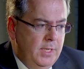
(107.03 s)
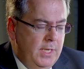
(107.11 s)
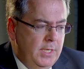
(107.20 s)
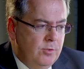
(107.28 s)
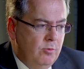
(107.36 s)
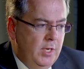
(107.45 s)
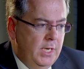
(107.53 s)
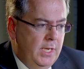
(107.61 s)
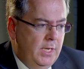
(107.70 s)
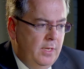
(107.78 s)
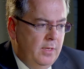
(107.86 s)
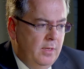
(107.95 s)
is
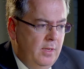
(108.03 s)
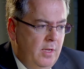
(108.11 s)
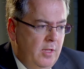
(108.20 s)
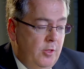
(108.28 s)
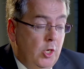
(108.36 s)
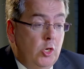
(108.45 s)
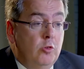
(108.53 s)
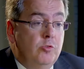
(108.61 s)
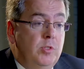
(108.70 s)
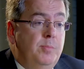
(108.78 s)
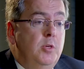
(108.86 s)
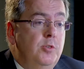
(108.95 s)
really the
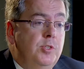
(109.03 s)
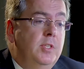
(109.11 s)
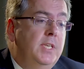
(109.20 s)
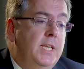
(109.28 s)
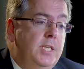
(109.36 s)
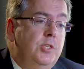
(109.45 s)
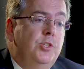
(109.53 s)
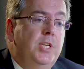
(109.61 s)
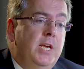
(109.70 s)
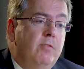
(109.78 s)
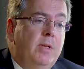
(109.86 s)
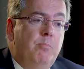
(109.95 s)
contribution that
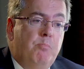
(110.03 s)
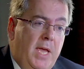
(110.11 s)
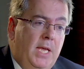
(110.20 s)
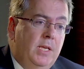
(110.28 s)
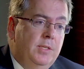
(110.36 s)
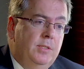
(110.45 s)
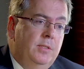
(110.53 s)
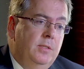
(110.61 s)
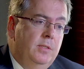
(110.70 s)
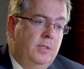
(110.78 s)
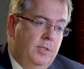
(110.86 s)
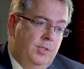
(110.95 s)
engineering makes
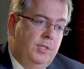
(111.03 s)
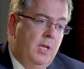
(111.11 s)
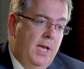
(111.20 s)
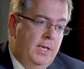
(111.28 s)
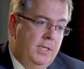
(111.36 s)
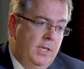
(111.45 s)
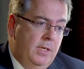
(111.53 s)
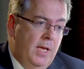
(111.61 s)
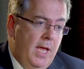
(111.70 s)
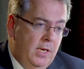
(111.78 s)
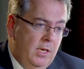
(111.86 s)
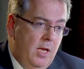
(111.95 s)
to society
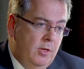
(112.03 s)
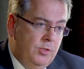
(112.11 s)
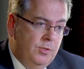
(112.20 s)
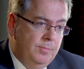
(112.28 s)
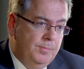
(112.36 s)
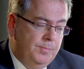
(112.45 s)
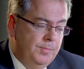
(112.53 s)
at large.